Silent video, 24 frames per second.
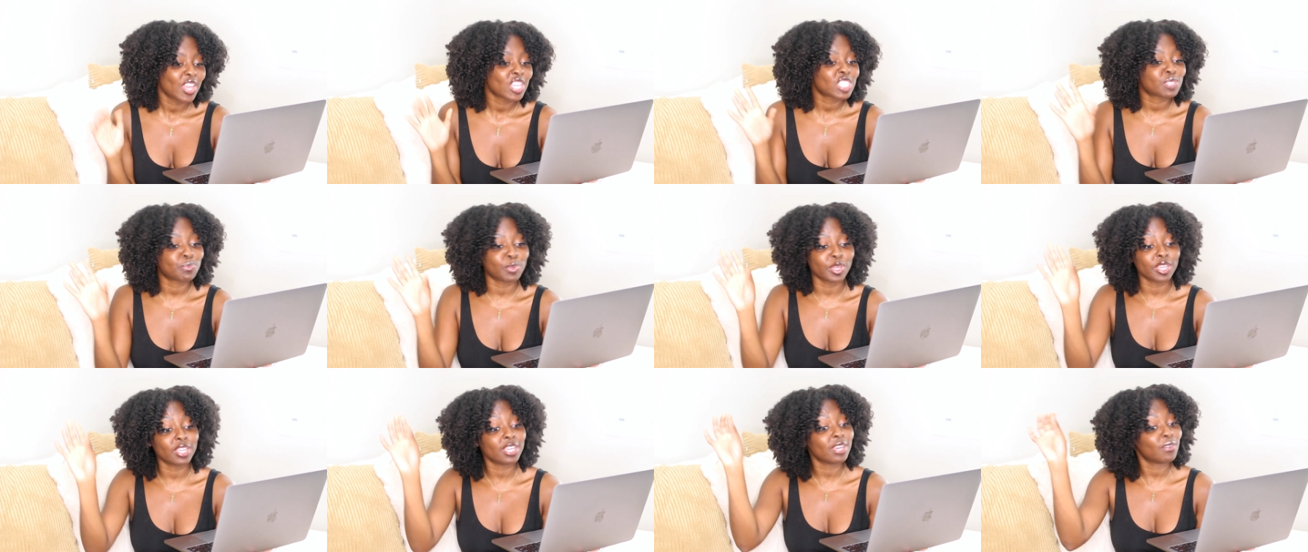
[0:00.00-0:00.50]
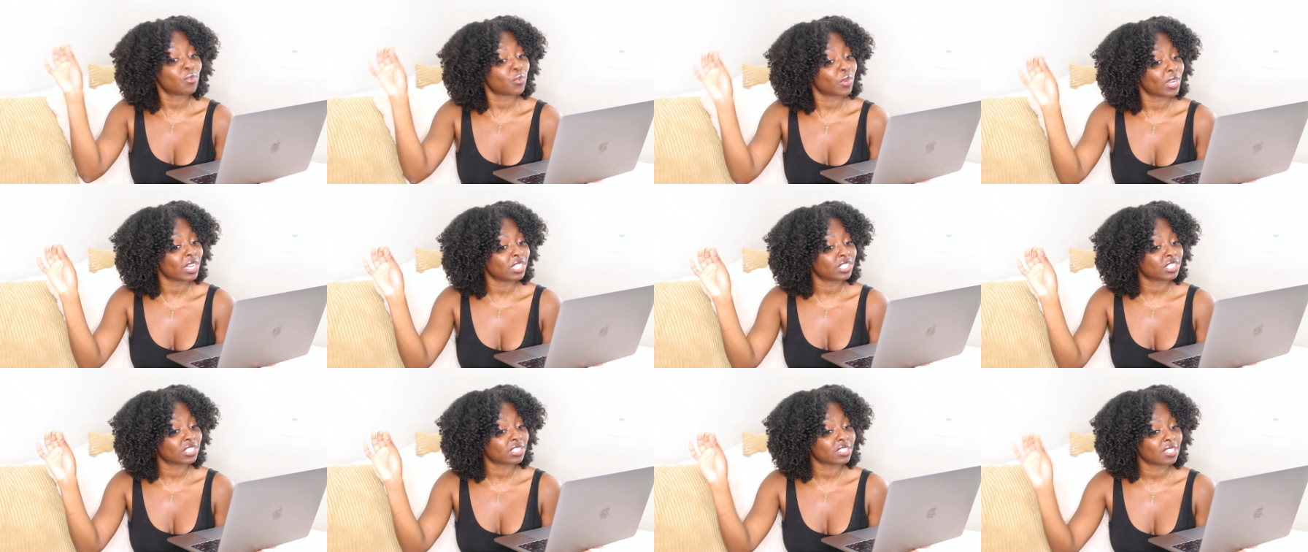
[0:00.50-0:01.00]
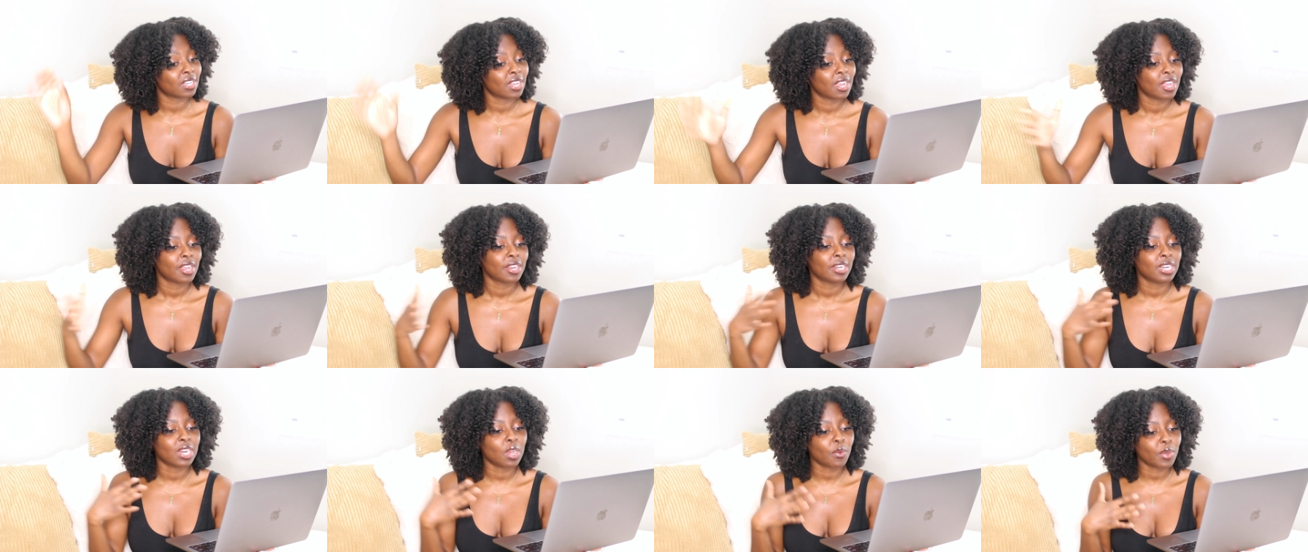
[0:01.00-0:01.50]
Speaking of which,
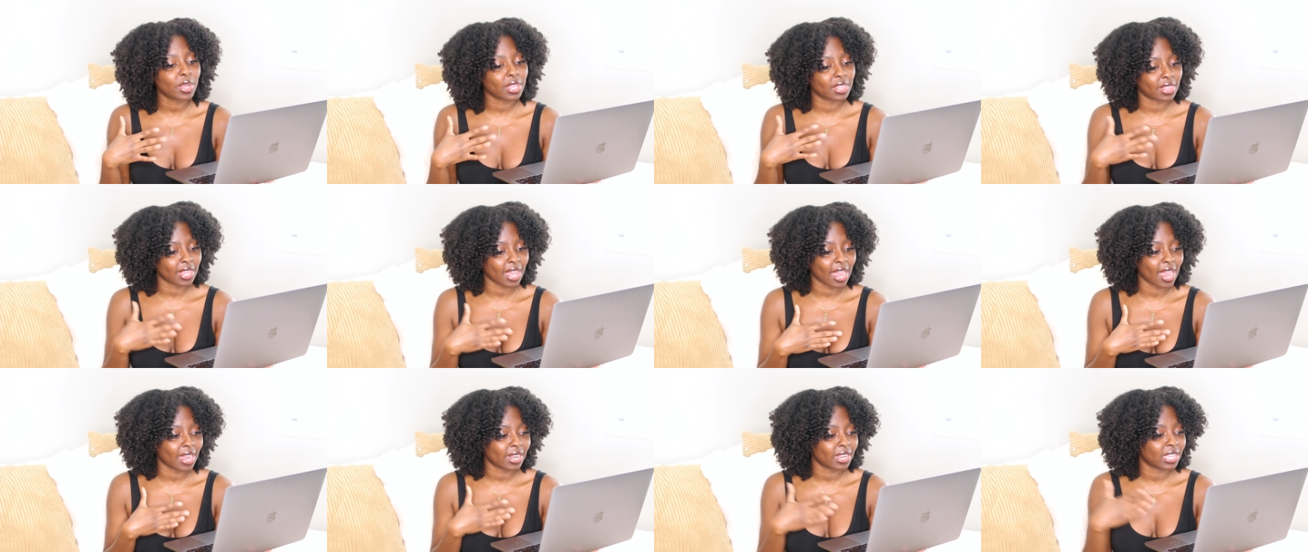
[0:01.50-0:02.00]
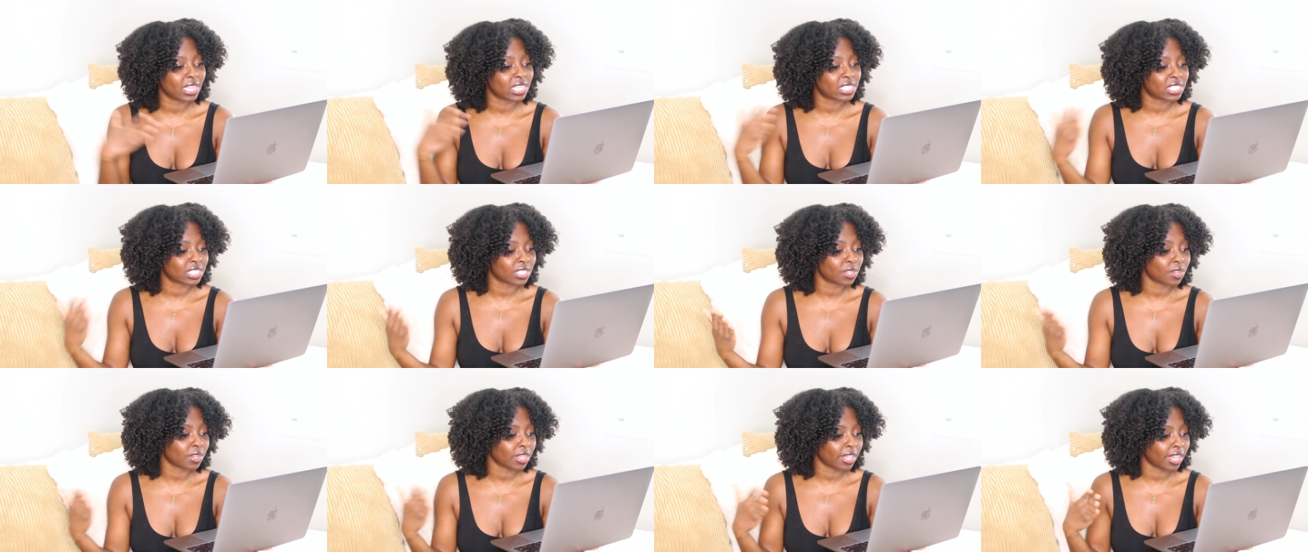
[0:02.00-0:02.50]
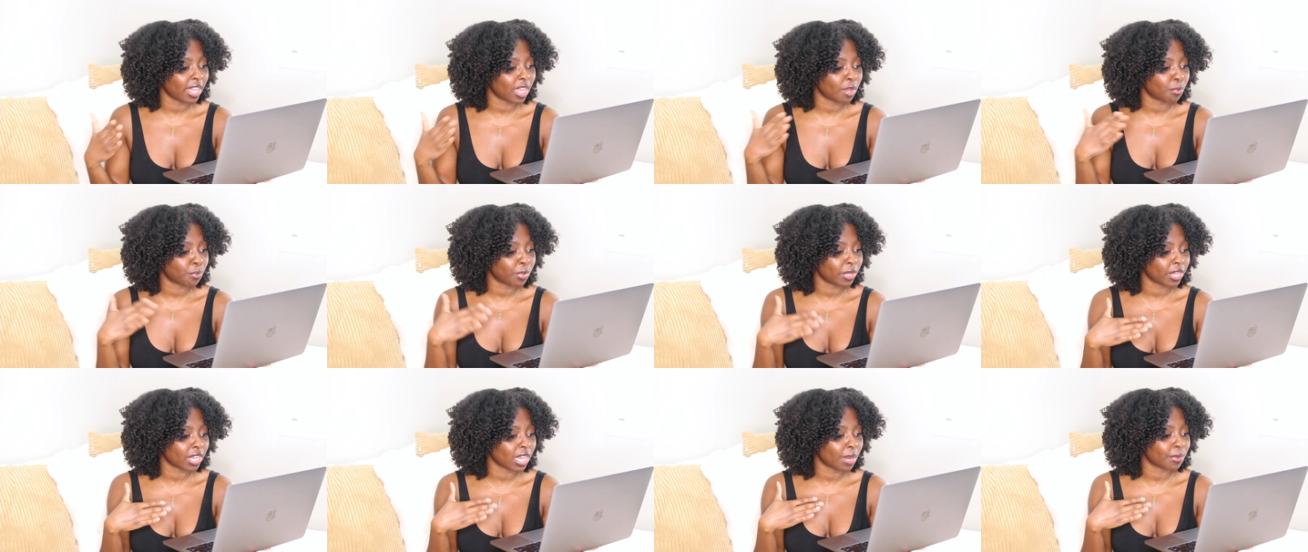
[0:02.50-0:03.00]
knowing that, he still
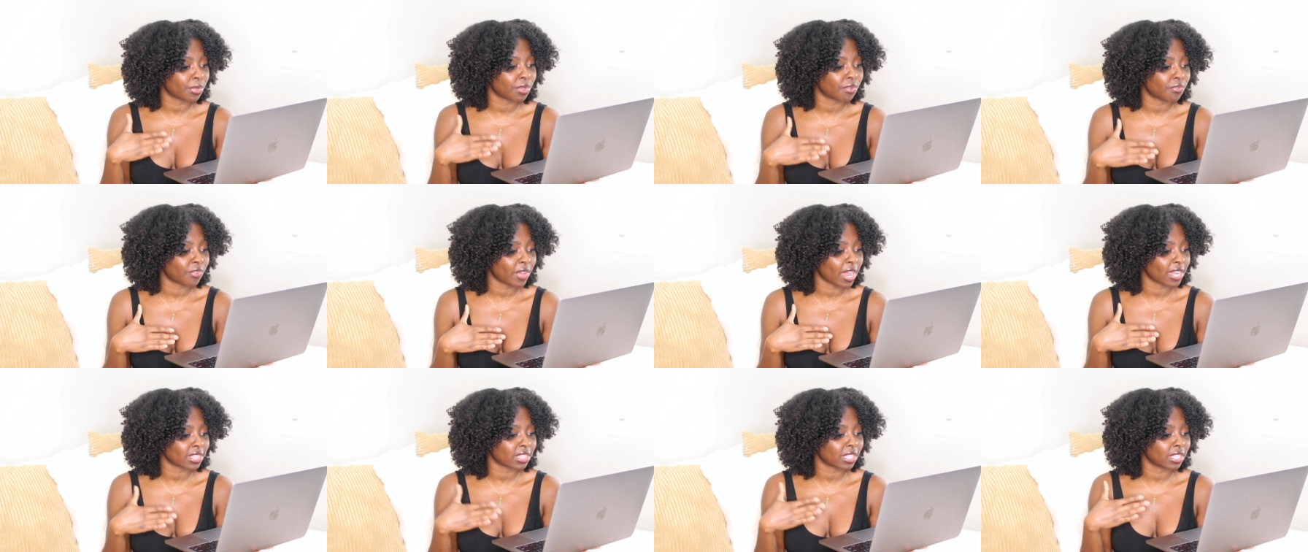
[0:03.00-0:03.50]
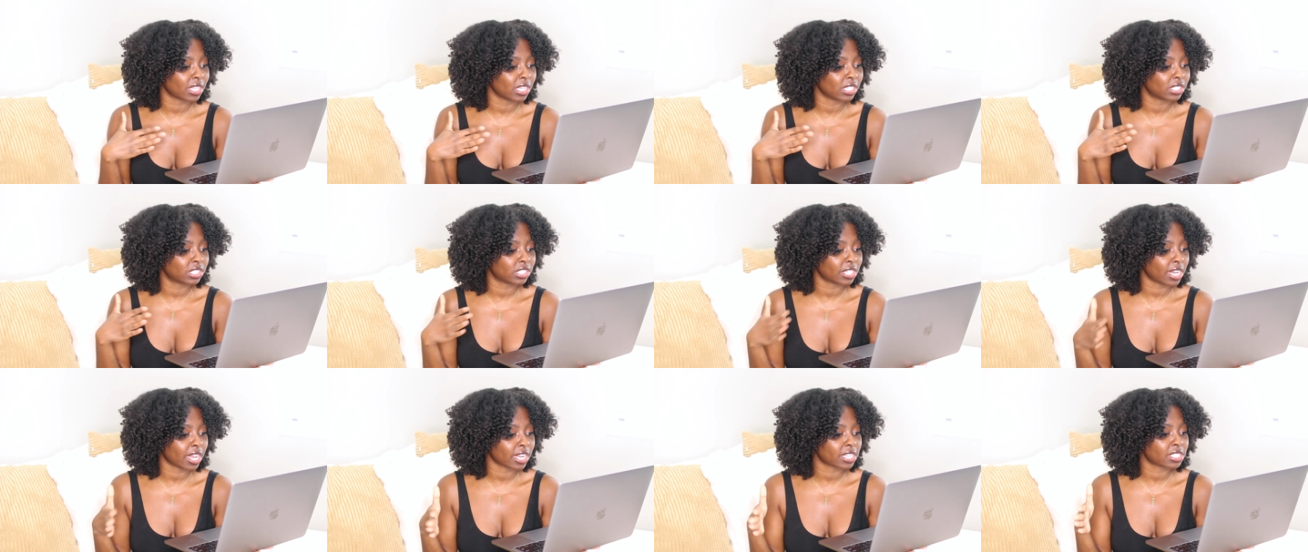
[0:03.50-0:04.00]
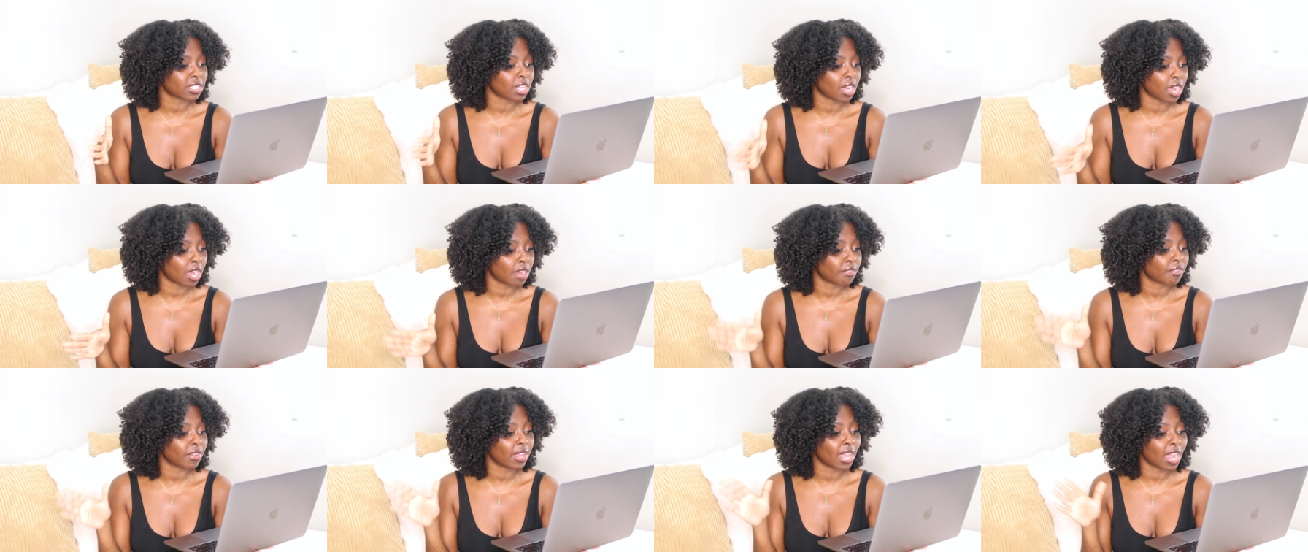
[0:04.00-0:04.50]
can't pick up the fact that he checks
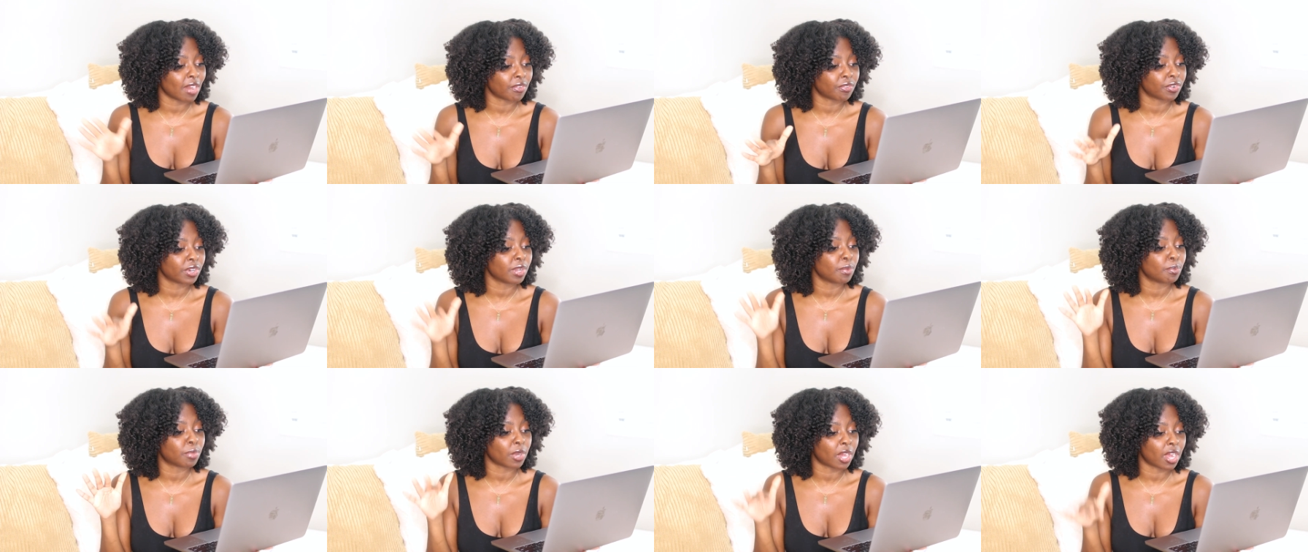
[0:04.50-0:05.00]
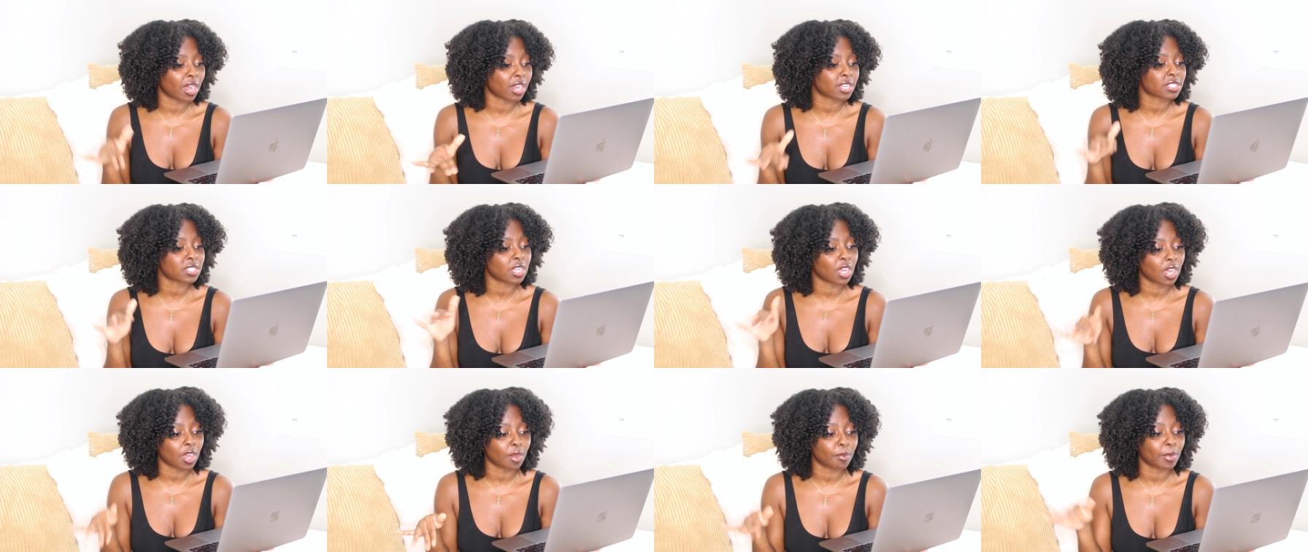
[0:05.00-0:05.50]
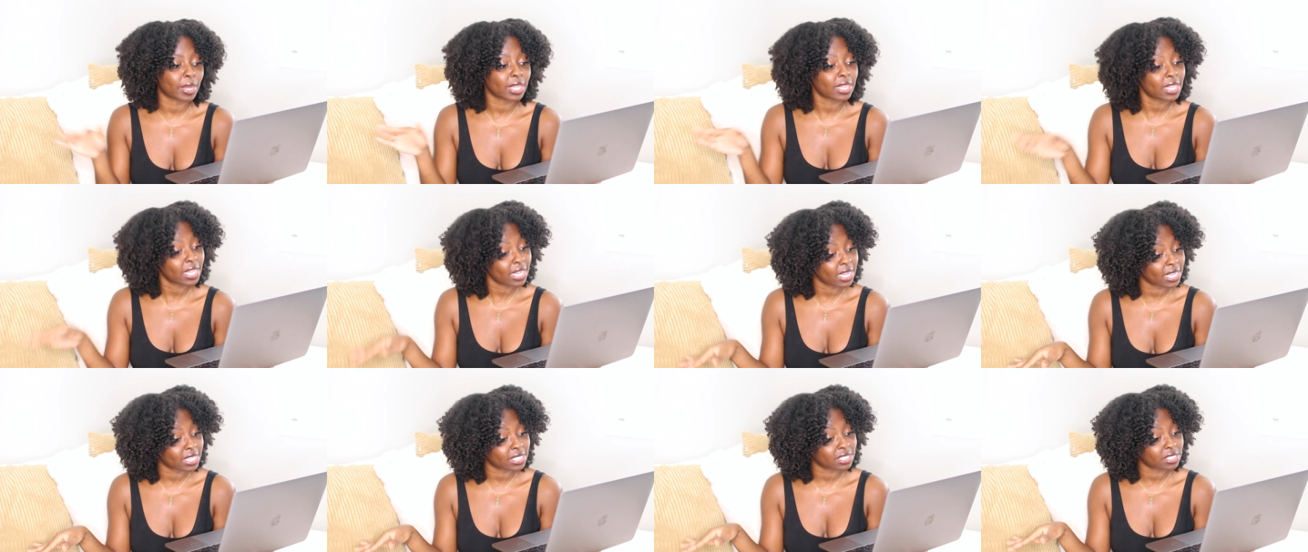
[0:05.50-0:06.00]
off every box on my
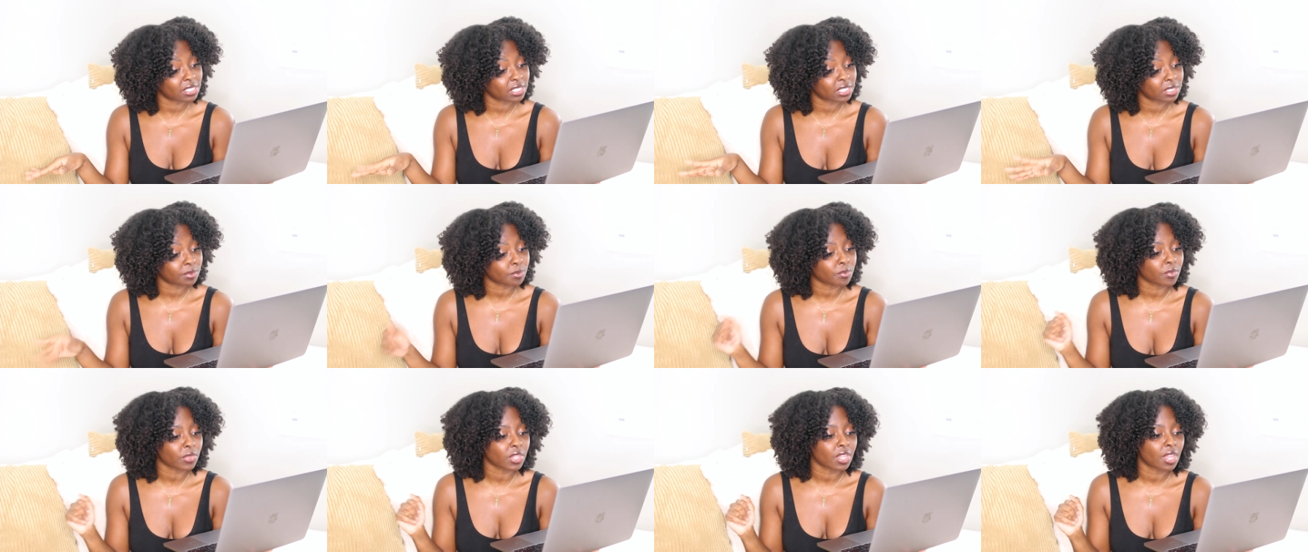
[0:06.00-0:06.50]
list.